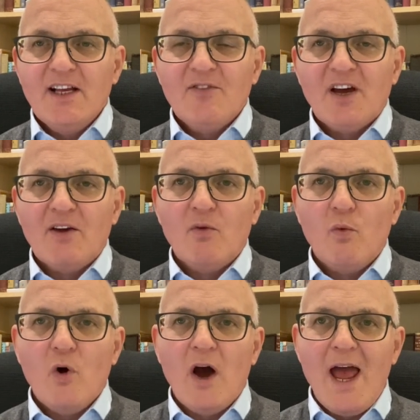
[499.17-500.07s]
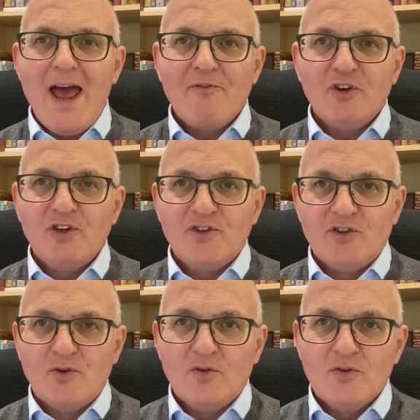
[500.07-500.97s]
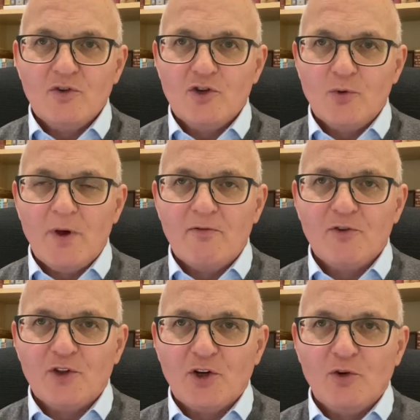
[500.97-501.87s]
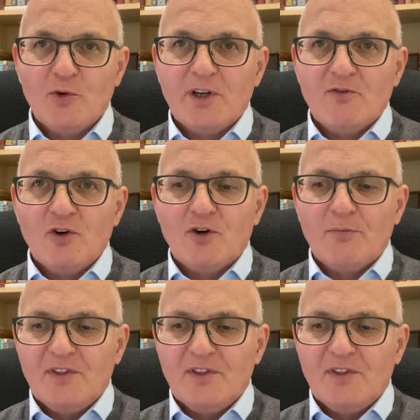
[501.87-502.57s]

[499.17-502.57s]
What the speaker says: that whatever you do, do it for the glory of God.